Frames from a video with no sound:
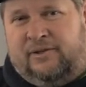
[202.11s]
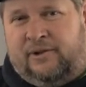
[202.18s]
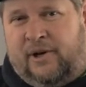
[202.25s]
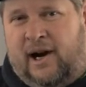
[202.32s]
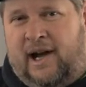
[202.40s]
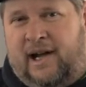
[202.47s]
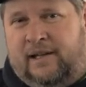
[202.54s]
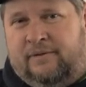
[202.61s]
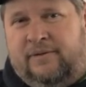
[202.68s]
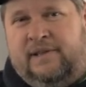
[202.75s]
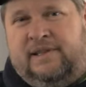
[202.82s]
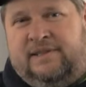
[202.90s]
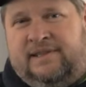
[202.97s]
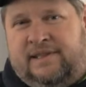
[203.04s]
thrive
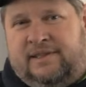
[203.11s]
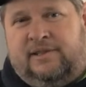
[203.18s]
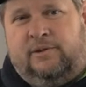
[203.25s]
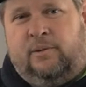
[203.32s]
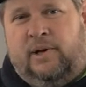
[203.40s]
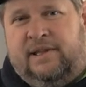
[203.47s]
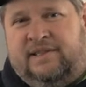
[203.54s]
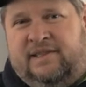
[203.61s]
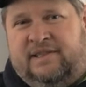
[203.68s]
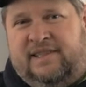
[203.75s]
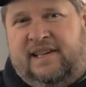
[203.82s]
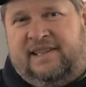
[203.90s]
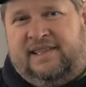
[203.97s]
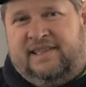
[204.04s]
in situations
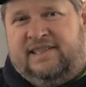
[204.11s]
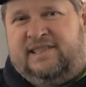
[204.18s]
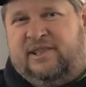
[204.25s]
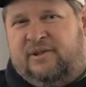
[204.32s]
like this.